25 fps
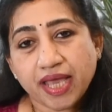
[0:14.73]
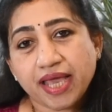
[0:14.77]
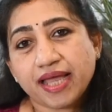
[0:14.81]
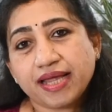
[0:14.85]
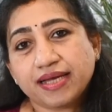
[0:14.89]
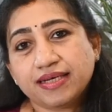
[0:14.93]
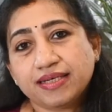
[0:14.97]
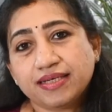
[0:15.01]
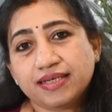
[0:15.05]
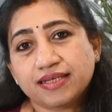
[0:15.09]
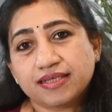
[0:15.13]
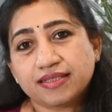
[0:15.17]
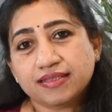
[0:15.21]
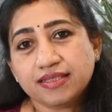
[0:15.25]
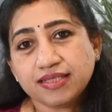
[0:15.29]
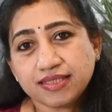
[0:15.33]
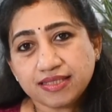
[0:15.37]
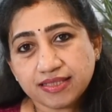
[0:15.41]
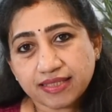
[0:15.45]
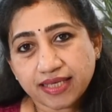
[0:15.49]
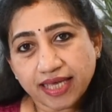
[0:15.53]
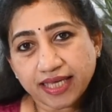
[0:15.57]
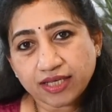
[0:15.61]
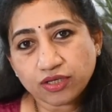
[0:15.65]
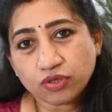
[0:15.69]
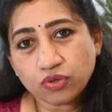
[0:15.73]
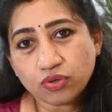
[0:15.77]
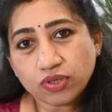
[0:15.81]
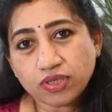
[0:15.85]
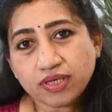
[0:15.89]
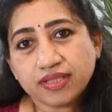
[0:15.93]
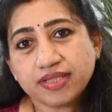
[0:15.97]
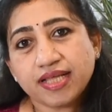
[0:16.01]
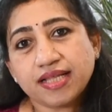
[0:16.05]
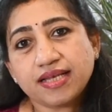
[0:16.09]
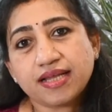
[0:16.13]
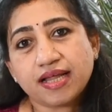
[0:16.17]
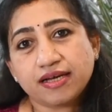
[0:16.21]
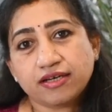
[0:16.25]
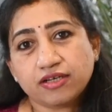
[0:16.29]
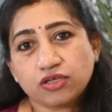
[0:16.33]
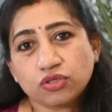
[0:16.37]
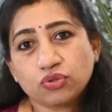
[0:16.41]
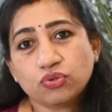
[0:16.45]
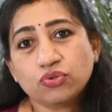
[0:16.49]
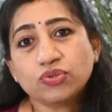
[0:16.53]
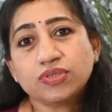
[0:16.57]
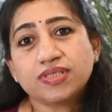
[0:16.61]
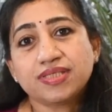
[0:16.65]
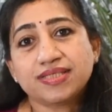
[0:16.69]
And this zygote then
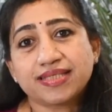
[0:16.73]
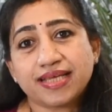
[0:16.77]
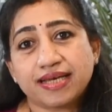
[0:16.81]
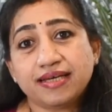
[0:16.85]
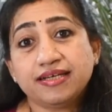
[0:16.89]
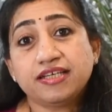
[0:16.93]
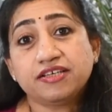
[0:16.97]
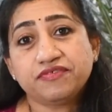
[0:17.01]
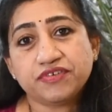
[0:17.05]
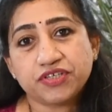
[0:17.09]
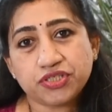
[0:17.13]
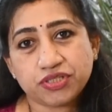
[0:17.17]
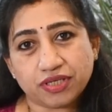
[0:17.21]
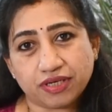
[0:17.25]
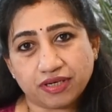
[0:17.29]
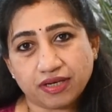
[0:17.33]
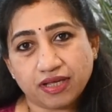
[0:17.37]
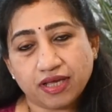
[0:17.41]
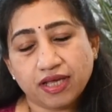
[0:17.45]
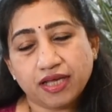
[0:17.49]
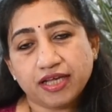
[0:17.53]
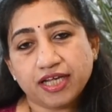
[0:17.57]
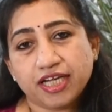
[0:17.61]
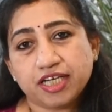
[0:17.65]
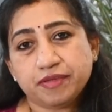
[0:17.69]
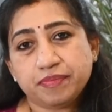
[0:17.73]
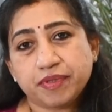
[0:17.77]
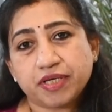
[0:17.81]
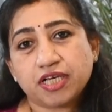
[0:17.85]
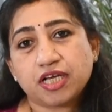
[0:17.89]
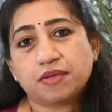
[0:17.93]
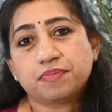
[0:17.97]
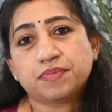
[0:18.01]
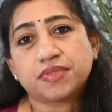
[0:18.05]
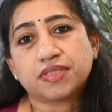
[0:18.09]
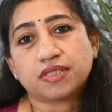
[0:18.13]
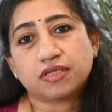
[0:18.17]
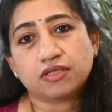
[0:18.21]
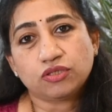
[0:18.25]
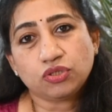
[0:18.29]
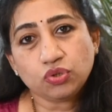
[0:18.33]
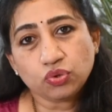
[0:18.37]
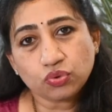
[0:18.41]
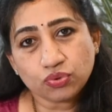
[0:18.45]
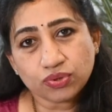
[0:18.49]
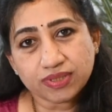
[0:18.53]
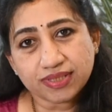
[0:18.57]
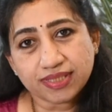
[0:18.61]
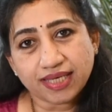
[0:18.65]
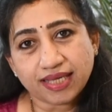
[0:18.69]
undergoes cell division. It becomes a
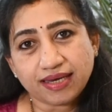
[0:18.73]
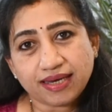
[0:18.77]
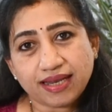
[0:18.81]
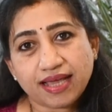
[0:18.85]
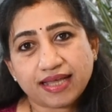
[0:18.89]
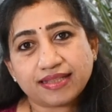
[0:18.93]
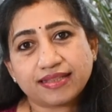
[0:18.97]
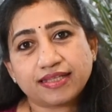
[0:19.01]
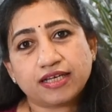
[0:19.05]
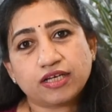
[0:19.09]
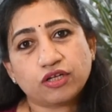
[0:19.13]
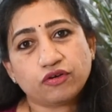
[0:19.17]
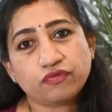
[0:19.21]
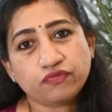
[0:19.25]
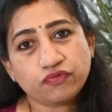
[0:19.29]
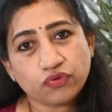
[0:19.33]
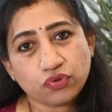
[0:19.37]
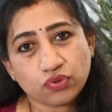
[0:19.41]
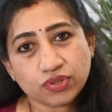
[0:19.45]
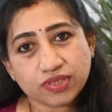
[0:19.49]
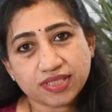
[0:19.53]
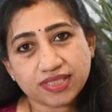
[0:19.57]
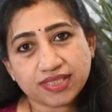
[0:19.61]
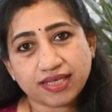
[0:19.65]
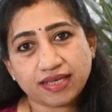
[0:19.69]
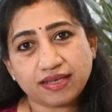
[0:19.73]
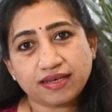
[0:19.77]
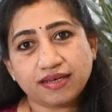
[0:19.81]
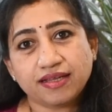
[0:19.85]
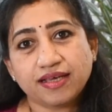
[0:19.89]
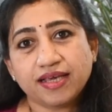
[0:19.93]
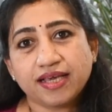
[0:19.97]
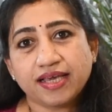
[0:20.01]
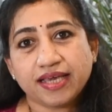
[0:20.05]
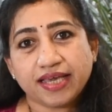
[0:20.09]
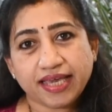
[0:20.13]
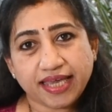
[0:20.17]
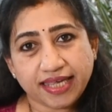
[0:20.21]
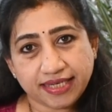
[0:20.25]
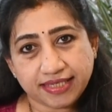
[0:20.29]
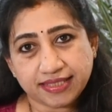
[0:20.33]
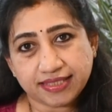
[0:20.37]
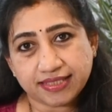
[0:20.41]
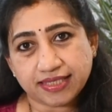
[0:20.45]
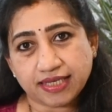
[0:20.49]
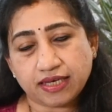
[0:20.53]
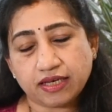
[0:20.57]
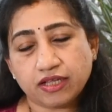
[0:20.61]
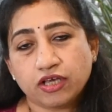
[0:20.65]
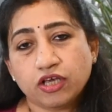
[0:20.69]
2 cell and then a 4 cell, 8
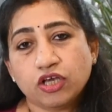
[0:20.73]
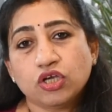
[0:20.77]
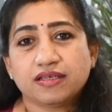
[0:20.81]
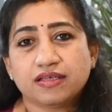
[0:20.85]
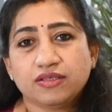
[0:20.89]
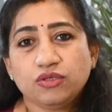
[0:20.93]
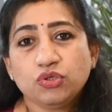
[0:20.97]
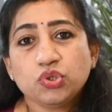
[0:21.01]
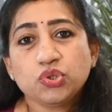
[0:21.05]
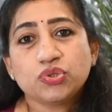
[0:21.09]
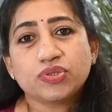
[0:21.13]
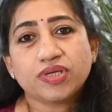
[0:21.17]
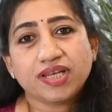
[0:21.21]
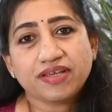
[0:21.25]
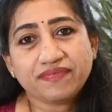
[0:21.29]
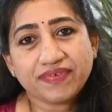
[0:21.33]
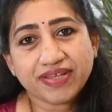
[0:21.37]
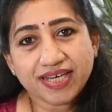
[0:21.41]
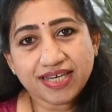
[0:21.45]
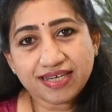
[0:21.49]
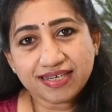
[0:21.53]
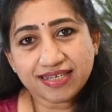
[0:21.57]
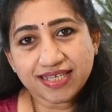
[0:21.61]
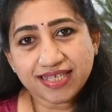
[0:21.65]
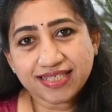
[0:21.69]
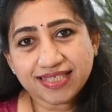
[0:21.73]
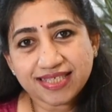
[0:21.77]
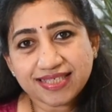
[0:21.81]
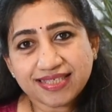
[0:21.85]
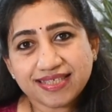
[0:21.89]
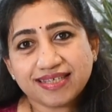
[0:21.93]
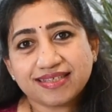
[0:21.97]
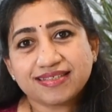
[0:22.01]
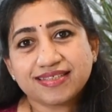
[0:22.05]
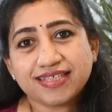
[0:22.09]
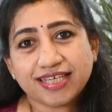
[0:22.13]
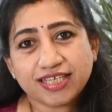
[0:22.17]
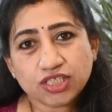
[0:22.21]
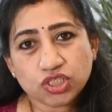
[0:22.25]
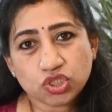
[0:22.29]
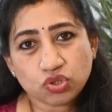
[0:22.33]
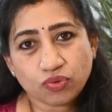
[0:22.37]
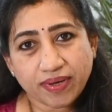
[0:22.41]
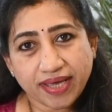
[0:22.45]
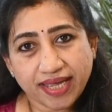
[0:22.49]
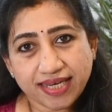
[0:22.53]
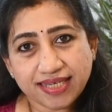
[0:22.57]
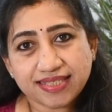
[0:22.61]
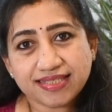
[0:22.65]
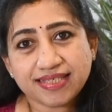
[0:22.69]
cell. Usually when it reaches a 6
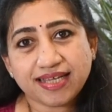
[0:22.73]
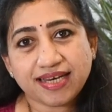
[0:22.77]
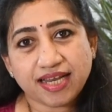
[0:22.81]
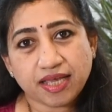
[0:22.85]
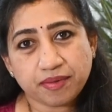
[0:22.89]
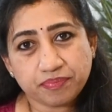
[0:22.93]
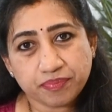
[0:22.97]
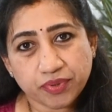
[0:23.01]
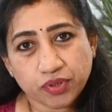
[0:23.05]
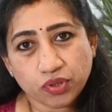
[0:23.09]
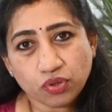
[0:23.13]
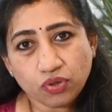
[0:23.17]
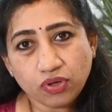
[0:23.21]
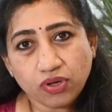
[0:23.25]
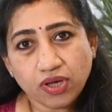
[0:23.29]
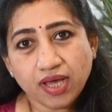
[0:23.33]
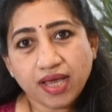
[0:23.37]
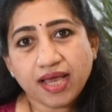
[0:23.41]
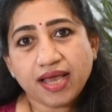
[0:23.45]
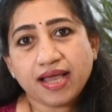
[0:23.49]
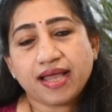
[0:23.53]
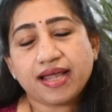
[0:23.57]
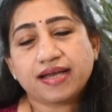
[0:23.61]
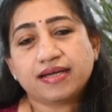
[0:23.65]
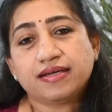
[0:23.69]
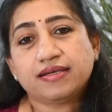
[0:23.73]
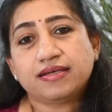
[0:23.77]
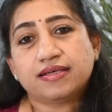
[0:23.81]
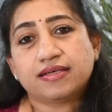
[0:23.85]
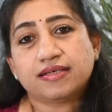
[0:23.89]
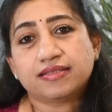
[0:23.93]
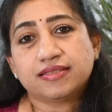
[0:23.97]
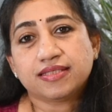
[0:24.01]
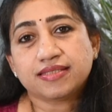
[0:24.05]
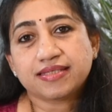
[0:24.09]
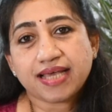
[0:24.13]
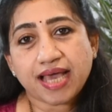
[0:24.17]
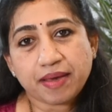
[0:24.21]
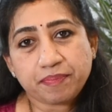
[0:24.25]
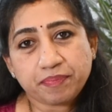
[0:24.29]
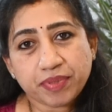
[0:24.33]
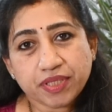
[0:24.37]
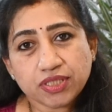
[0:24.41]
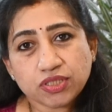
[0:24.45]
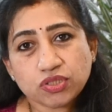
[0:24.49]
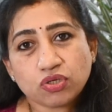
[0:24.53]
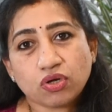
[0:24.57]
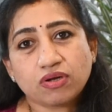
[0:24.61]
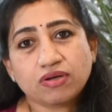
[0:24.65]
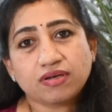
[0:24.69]
to 8 cell embryo, and this
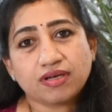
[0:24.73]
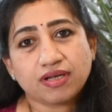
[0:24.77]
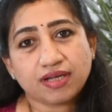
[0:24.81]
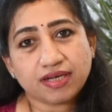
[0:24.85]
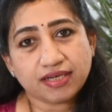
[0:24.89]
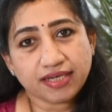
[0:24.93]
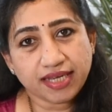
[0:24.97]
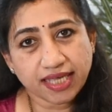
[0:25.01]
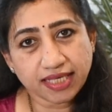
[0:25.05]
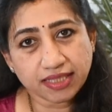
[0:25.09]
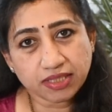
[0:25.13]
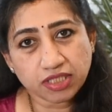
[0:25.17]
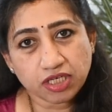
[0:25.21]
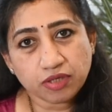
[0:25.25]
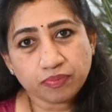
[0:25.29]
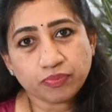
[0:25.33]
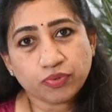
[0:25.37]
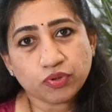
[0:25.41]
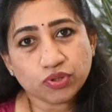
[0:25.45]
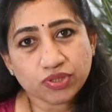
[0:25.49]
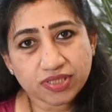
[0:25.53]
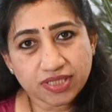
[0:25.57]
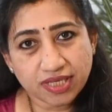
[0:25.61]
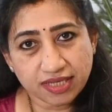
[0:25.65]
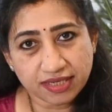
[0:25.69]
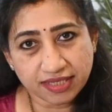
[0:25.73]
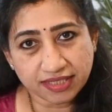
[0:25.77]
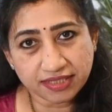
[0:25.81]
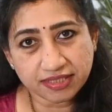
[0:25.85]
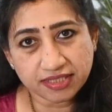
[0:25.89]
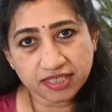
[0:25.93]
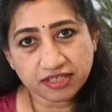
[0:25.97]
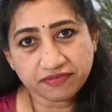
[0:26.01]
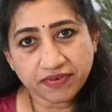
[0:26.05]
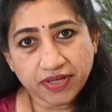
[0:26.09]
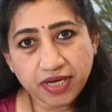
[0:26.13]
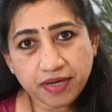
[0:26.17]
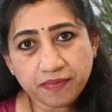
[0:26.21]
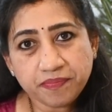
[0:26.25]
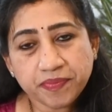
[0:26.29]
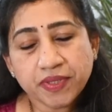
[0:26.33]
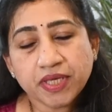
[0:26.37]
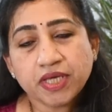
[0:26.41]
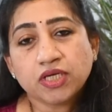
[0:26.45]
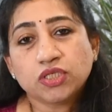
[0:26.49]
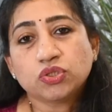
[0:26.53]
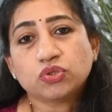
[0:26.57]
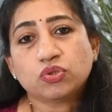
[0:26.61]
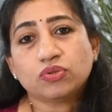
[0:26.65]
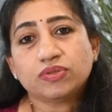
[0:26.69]
happens on day 3 post retrieval,
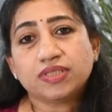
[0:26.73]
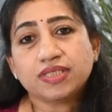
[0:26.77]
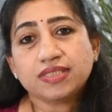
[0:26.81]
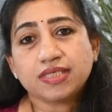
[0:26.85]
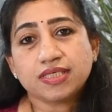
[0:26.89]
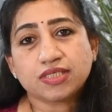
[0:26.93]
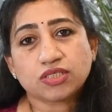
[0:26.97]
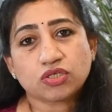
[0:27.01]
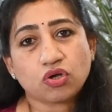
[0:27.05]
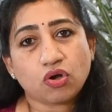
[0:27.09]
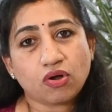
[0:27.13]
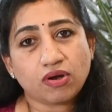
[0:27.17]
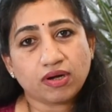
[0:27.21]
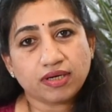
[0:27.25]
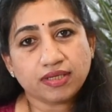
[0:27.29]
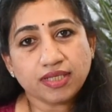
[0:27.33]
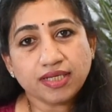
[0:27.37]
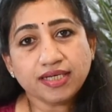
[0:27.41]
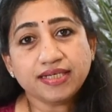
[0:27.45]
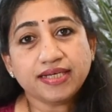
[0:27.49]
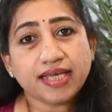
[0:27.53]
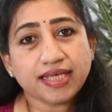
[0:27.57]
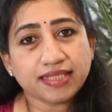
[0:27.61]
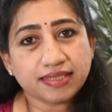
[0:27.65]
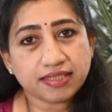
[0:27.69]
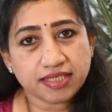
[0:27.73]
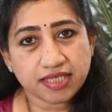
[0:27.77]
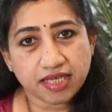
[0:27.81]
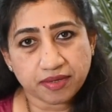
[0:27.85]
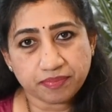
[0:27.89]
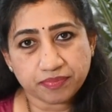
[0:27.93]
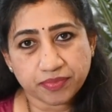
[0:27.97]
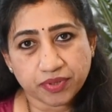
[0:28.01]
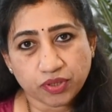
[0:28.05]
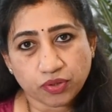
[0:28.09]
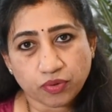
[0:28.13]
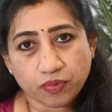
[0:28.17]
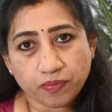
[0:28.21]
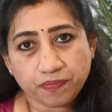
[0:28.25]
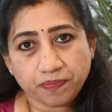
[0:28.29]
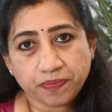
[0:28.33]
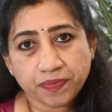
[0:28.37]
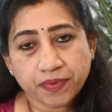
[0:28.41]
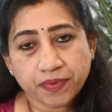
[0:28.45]
so this is called the day 3 embryo.